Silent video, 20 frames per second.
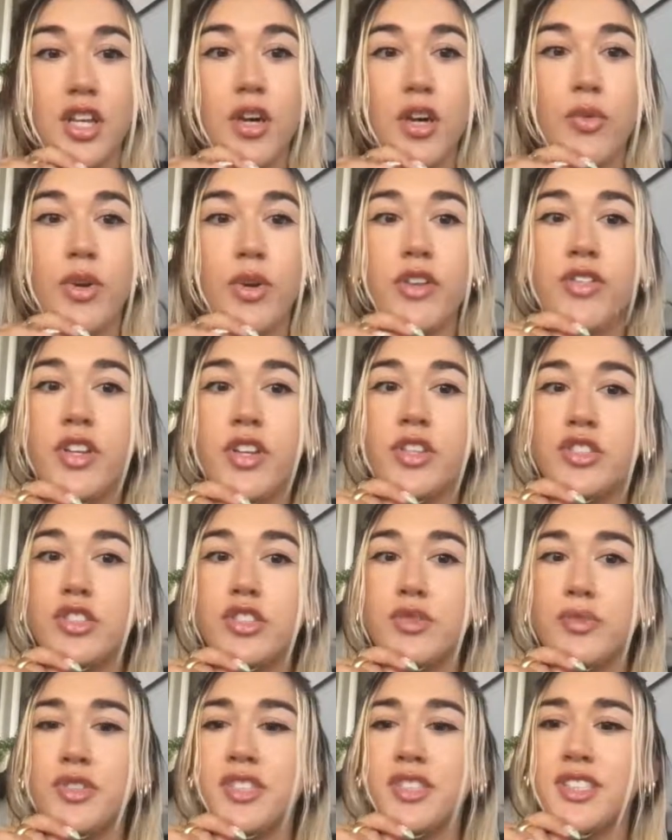What if
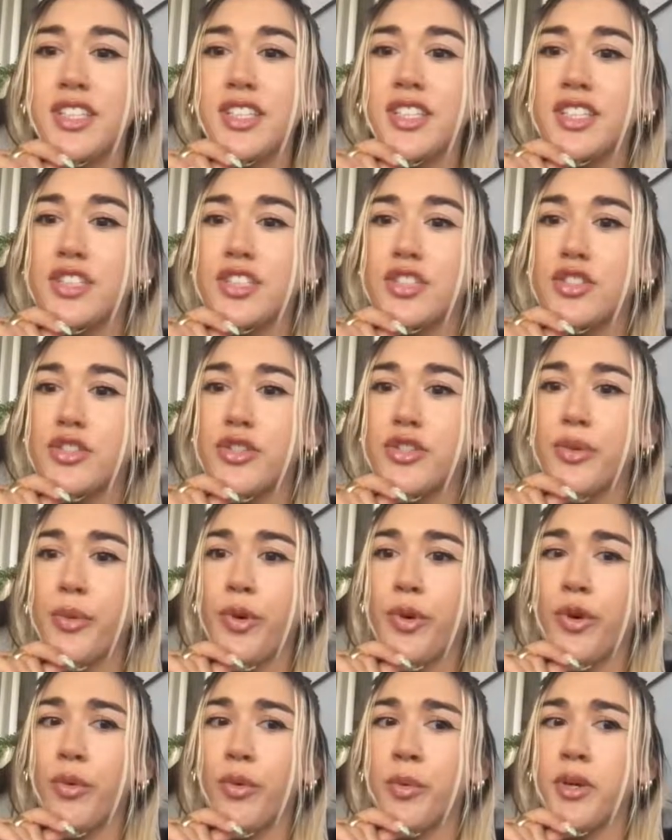consumers think it's
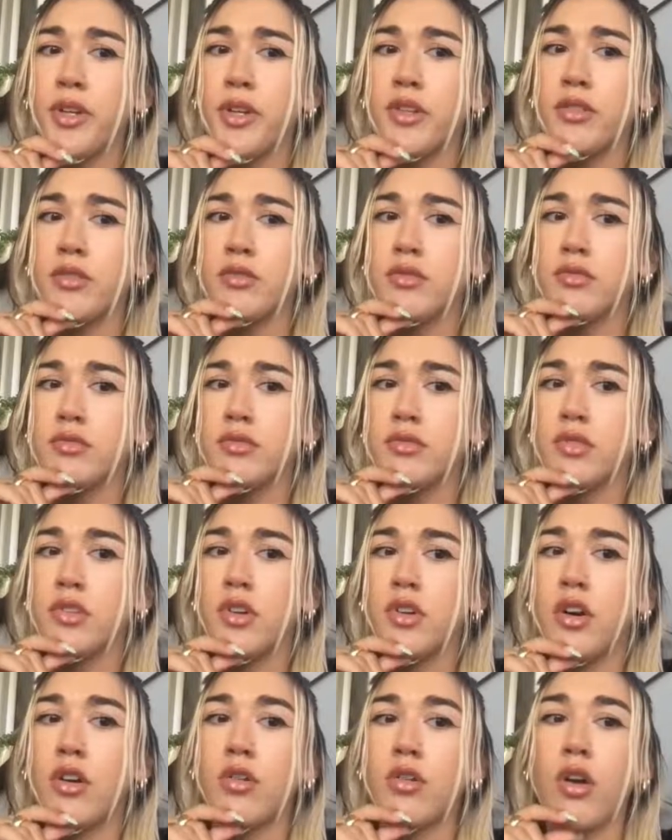too open?
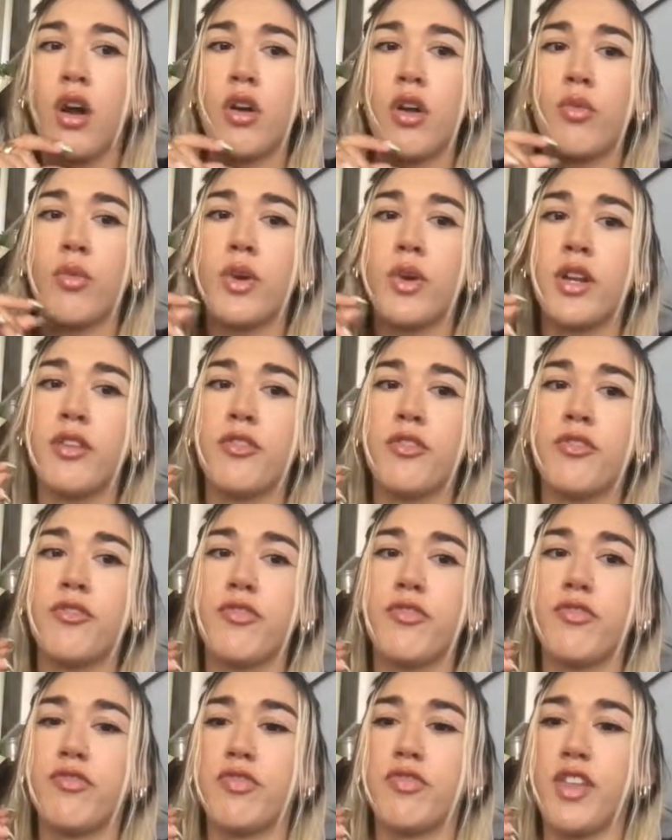Oh God, what if
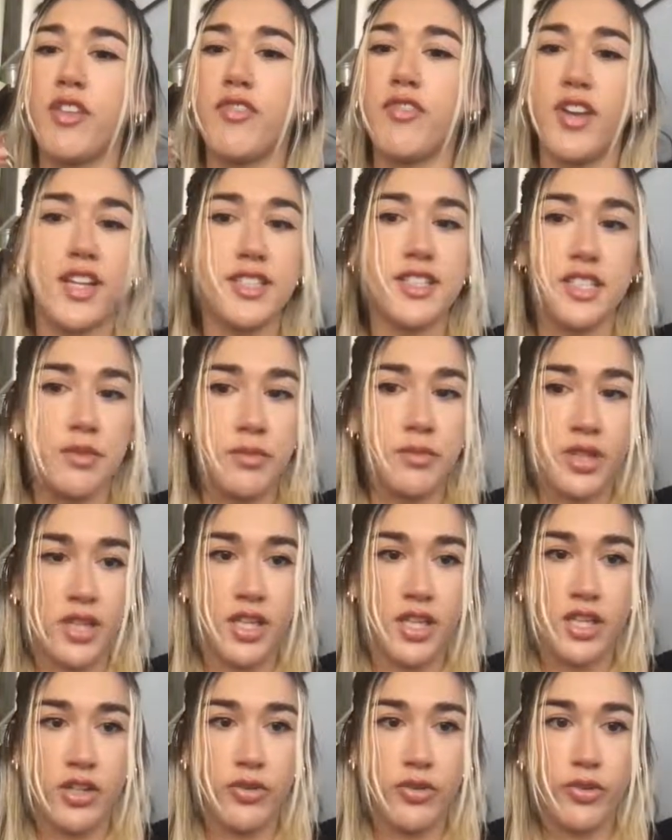they find something
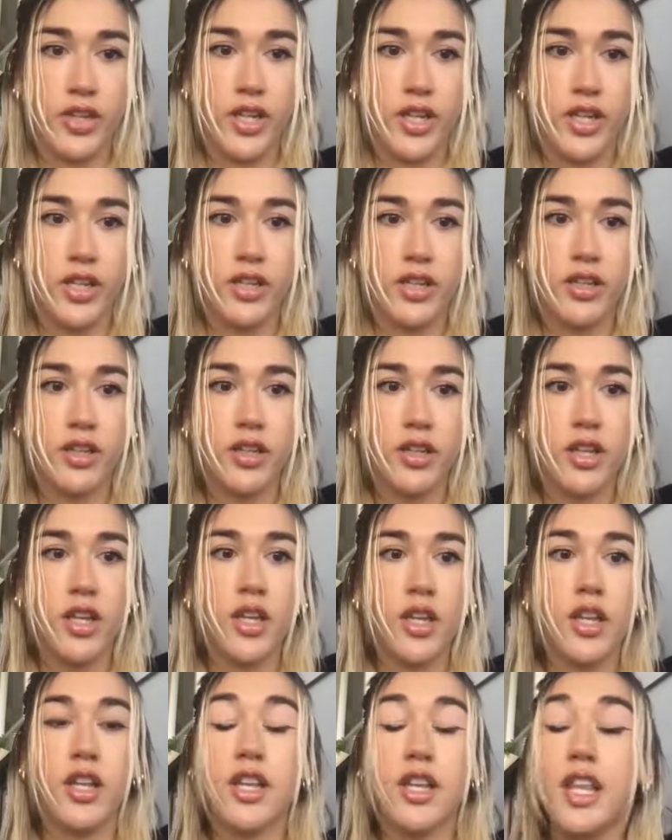they don't like?
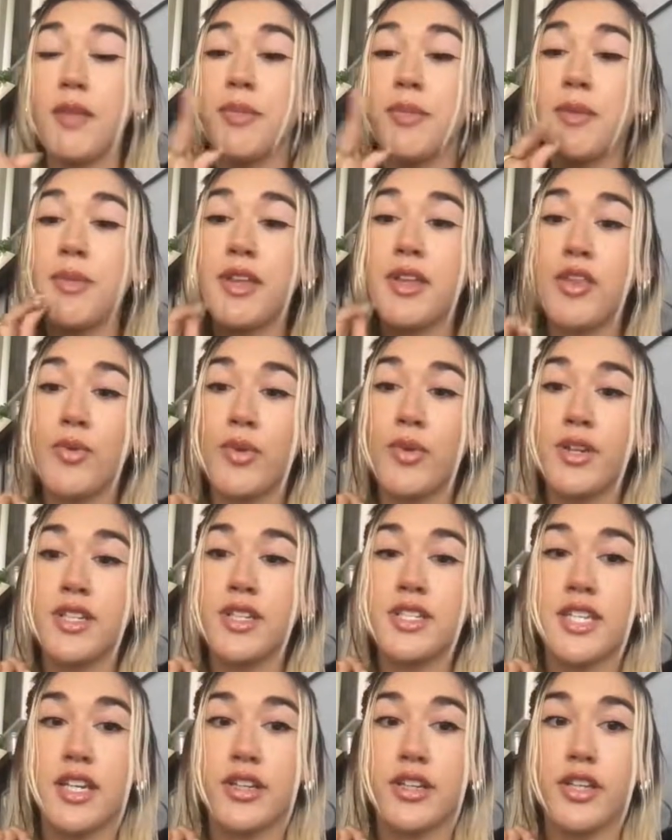Let me be the one
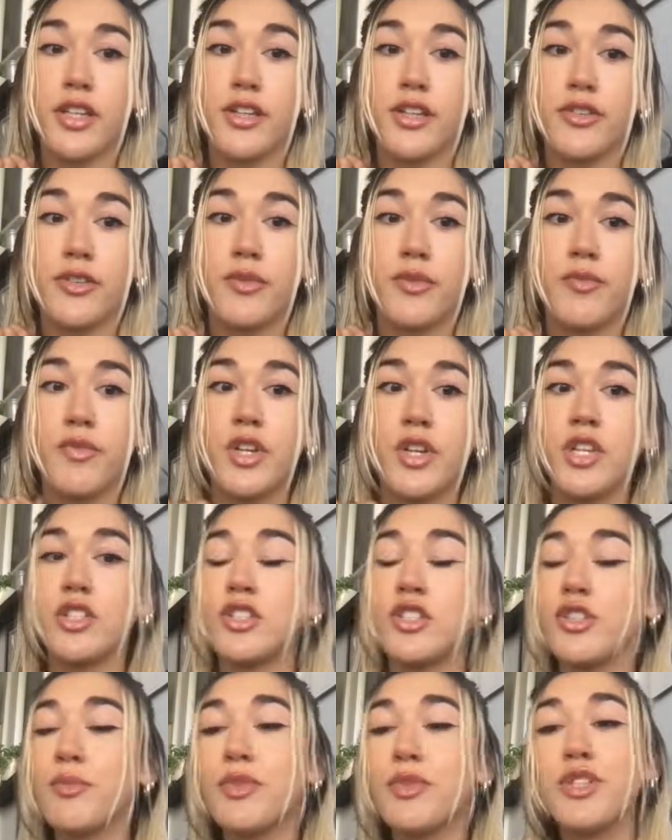to tell you.
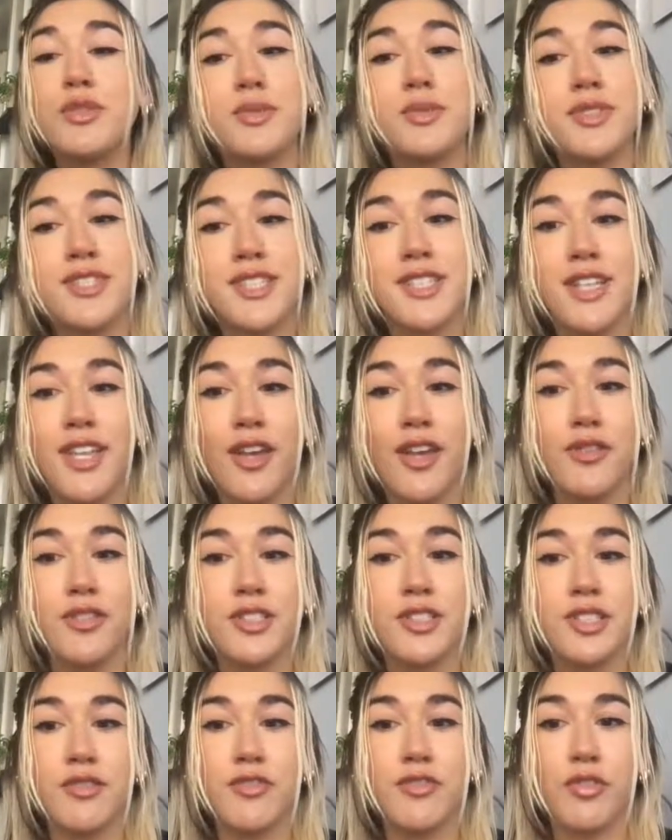Consumers will seek out
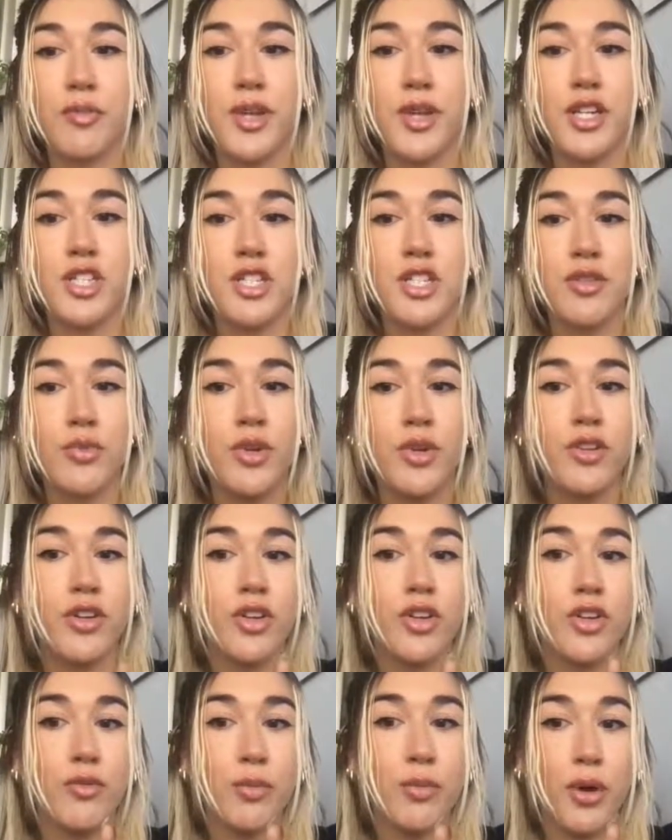this information
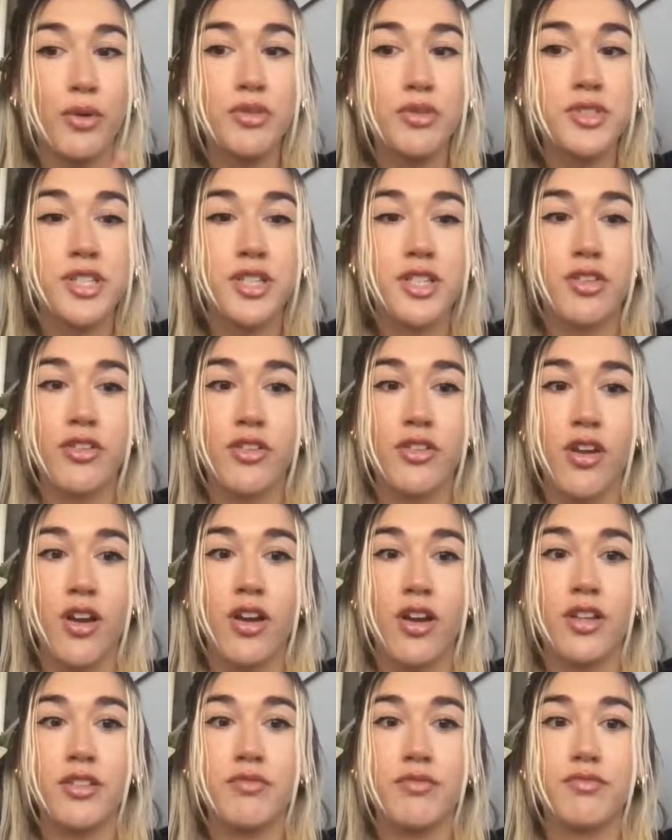whether you post it or
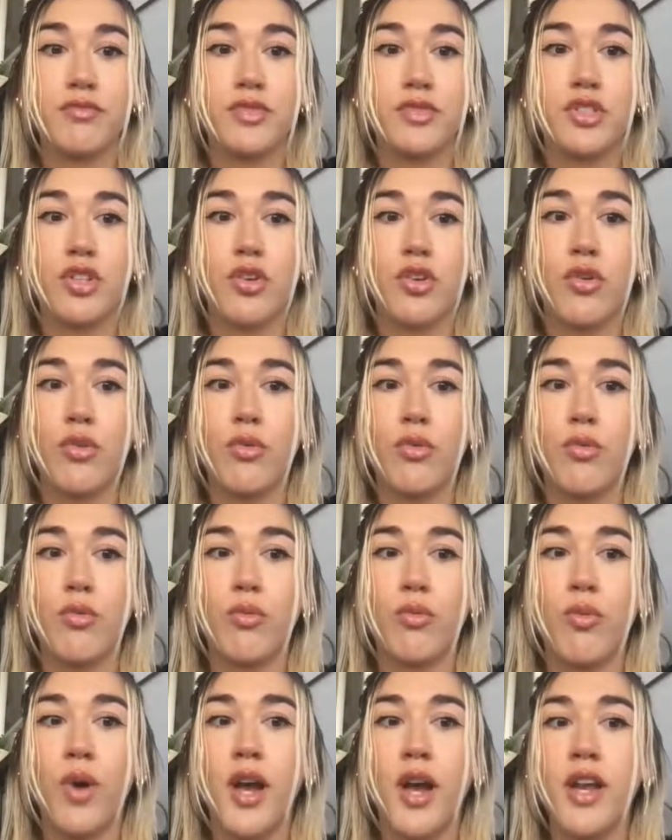not. So
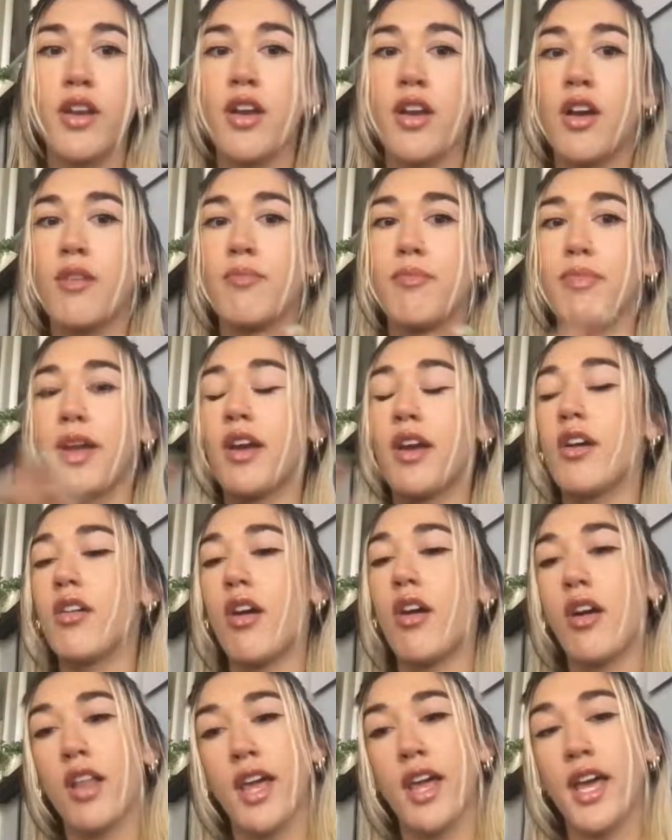why not bear it
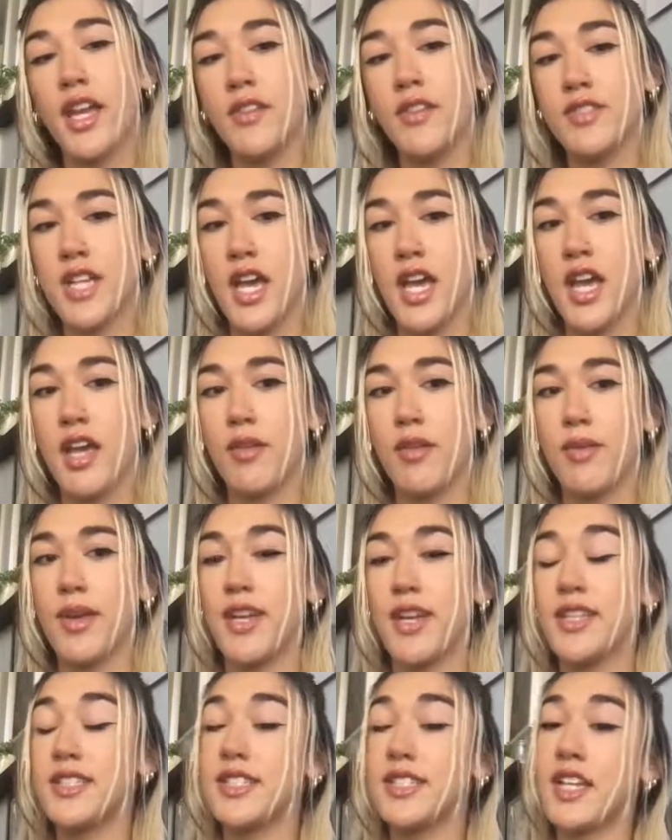all ahead of time
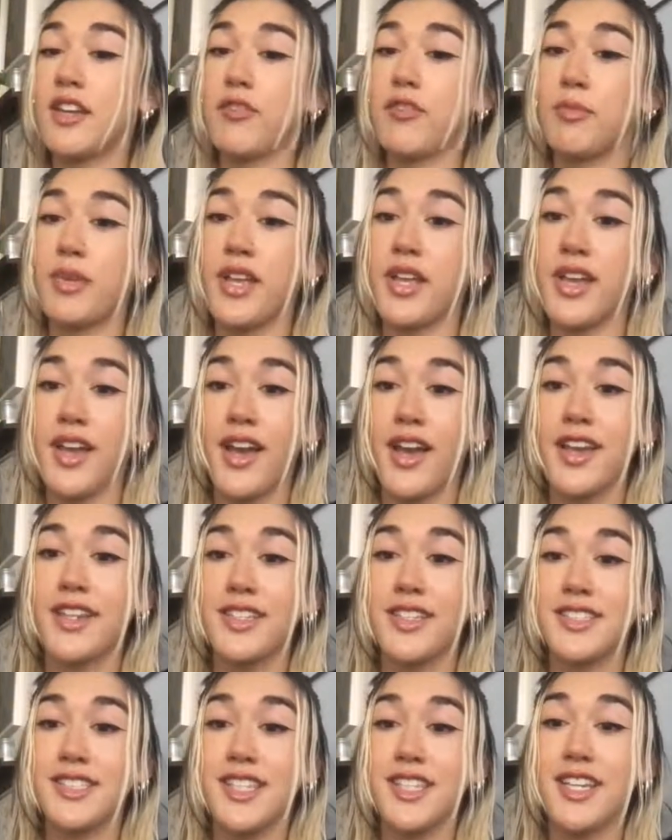and instead of playing hide
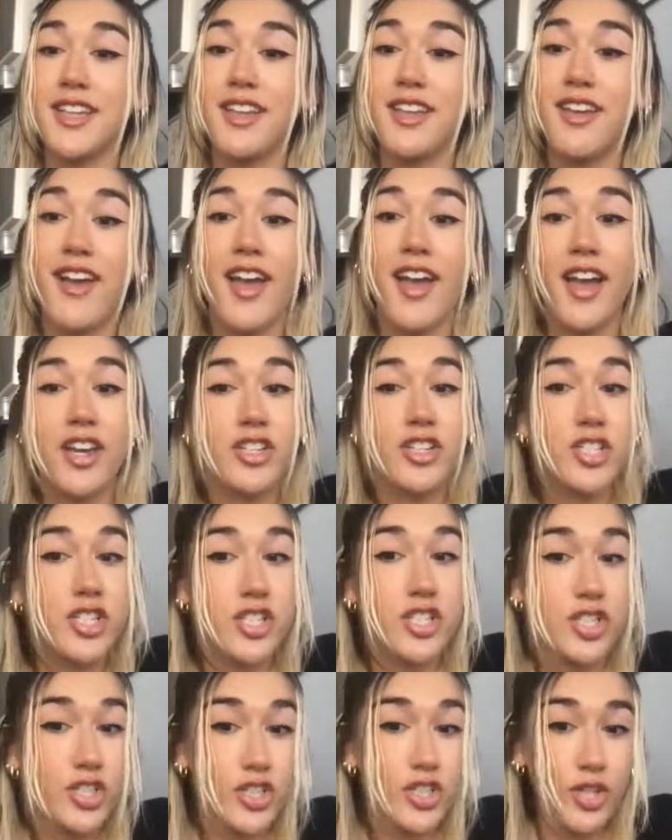and seek,
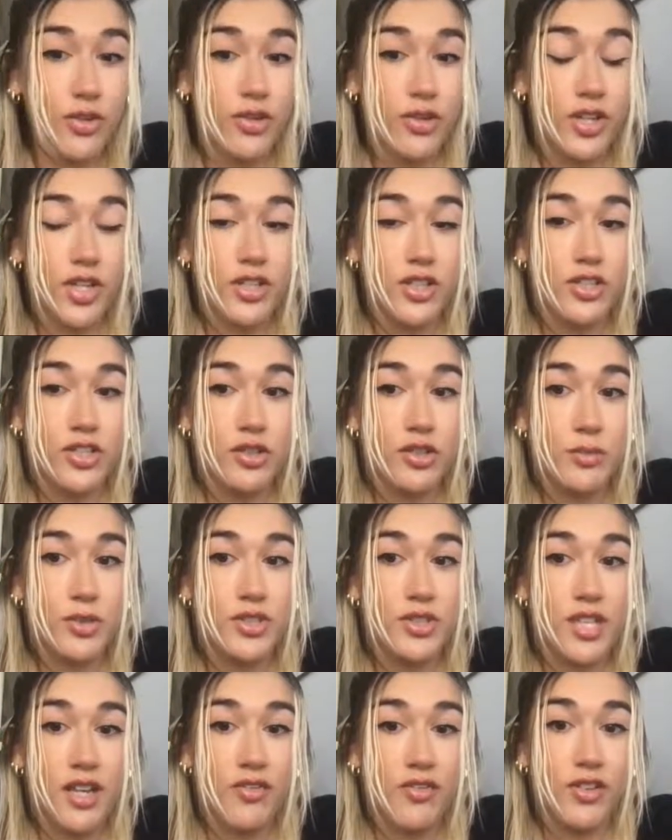actually just show the
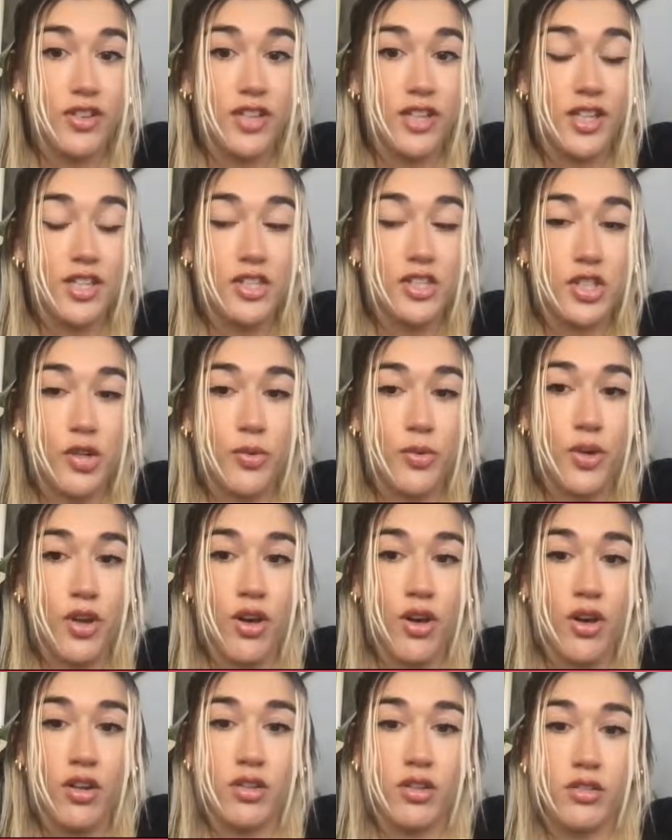consumers everything that's
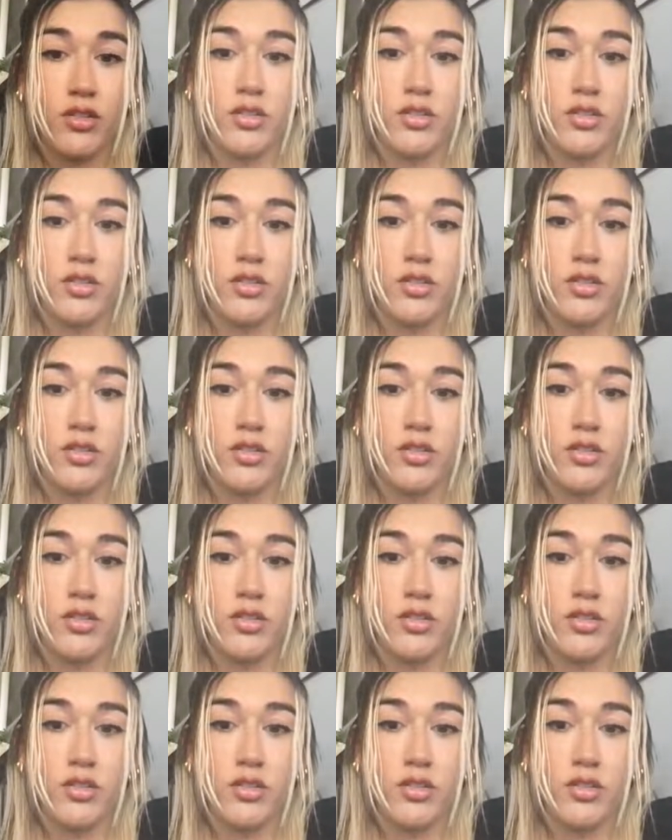going on?